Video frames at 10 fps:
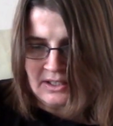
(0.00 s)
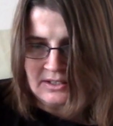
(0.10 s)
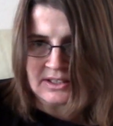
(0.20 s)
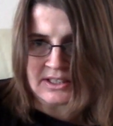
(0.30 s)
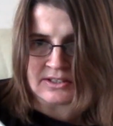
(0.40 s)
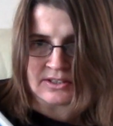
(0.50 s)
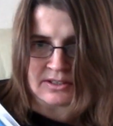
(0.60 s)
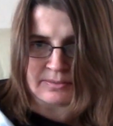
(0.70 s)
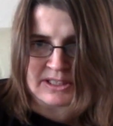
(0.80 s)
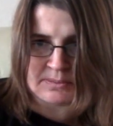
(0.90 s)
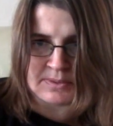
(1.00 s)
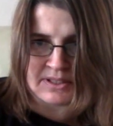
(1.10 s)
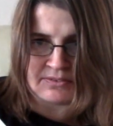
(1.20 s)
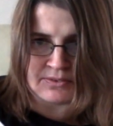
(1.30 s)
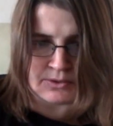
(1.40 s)
so he's got a
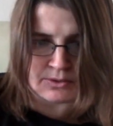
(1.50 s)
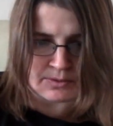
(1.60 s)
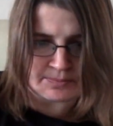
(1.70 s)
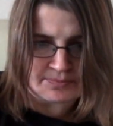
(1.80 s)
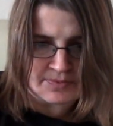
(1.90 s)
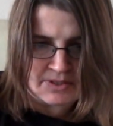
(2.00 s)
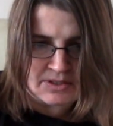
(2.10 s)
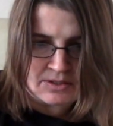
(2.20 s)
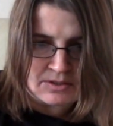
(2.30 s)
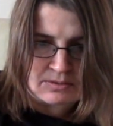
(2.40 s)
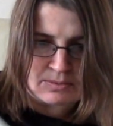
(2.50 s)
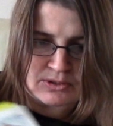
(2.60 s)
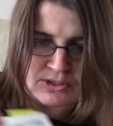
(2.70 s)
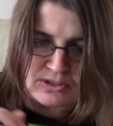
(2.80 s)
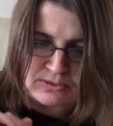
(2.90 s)
recipe for
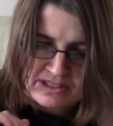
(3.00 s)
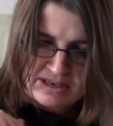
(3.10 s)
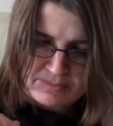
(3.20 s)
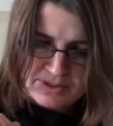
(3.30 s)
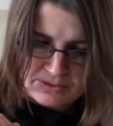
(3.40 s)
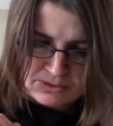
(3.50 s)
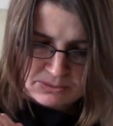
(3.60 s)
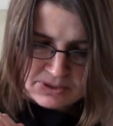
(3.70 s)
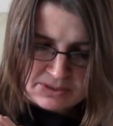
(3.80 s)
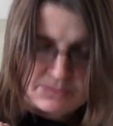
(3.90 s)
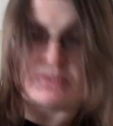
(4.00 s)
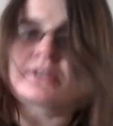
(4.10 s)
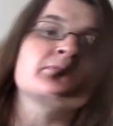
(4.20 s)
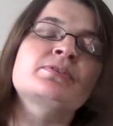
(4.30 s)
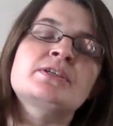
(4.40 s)
roast sourdough lamb with young greens, which
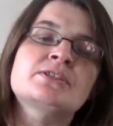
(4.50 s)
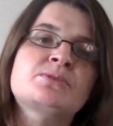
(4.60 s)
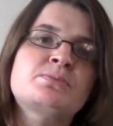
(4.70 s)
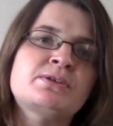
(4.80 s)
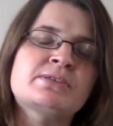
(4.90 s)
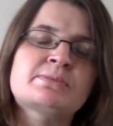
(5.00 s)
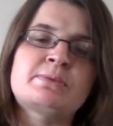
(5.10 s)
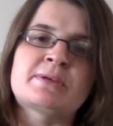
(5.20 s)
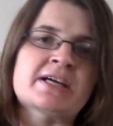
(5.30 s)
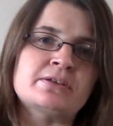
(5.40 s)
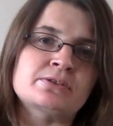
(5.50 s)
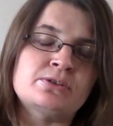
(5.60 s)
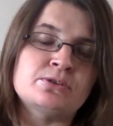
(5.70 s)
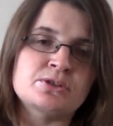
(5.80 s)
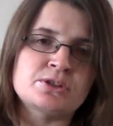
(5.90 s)
obviously is a spring recipe, but that looks
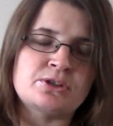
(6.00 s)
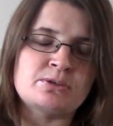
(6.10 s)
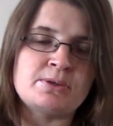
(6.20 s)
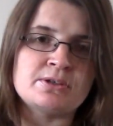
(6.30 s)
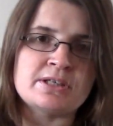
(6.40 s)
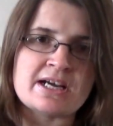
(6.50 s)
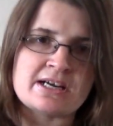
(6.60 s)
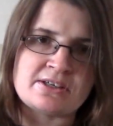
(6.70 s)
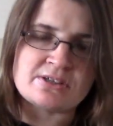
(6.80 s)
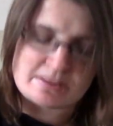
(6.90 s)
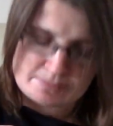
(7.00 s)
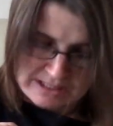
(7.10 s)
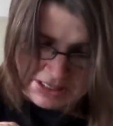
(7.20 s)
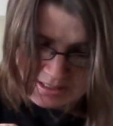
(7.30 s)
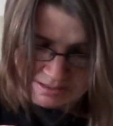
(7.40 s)
gorgeous and could be done at any time of the
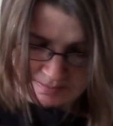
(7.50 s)
year.